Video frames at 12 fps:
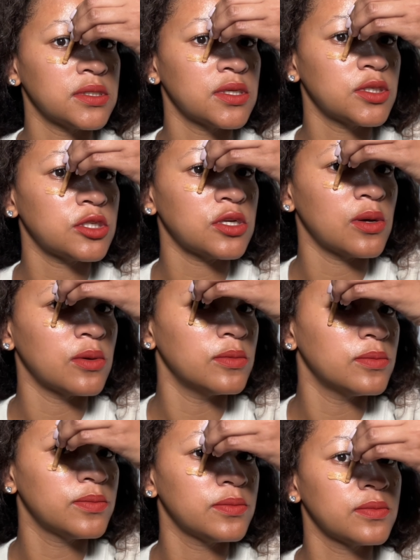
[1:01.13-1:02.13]
So
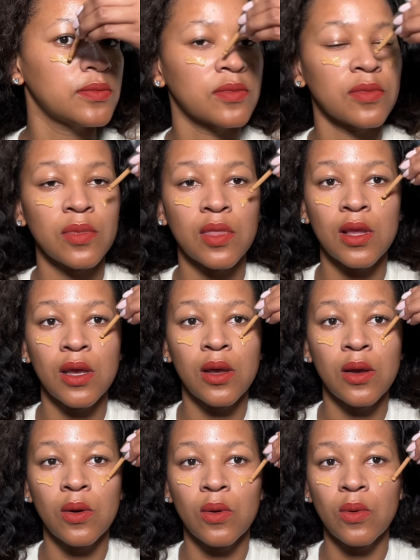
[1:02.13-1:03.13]

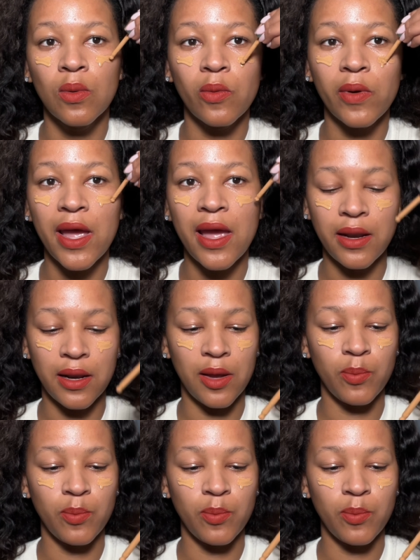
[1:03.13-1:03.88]
when a